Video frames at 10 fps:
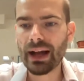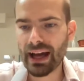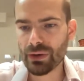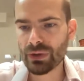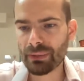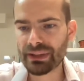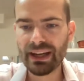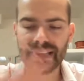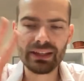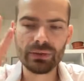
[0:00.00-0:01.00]

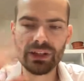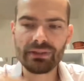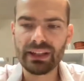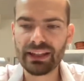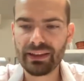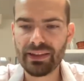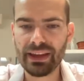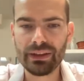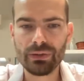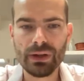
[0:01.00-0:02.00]
Abdali, good evening.
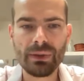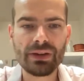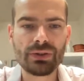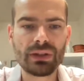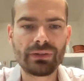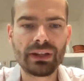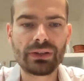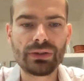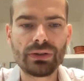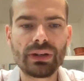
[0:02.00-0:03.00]
Thank you very much. Good evening
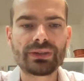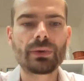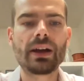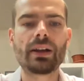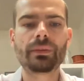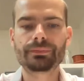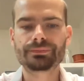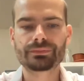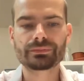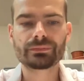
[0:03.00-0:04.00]
to you as well.
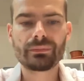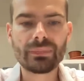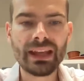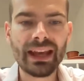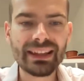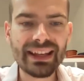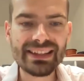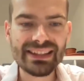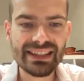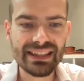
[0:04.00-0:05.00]
And
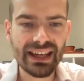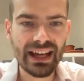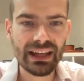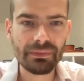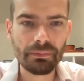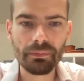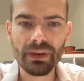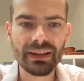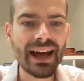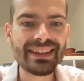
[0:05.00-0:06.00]
let's see.
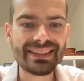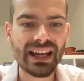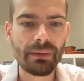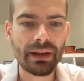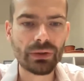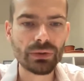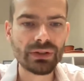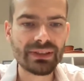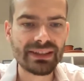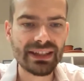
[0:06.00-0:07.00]
Last time I
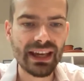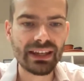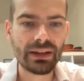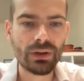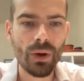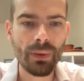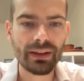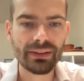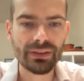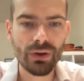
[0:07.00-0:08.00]
couldn't see any
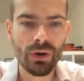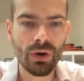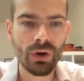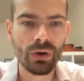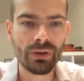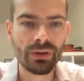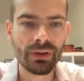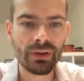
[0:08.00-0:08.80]
comments on